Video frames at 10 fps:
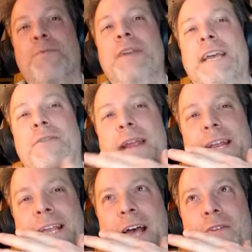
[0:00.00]

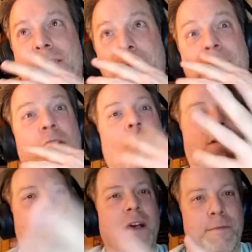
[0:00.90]
reiterating how it's been a
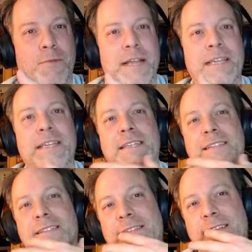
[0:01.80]
long time, right?
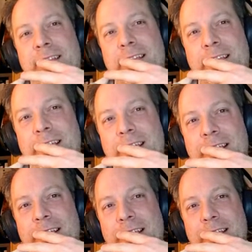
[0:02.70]
He's
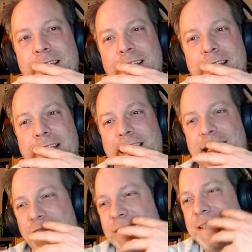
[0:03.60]
like it just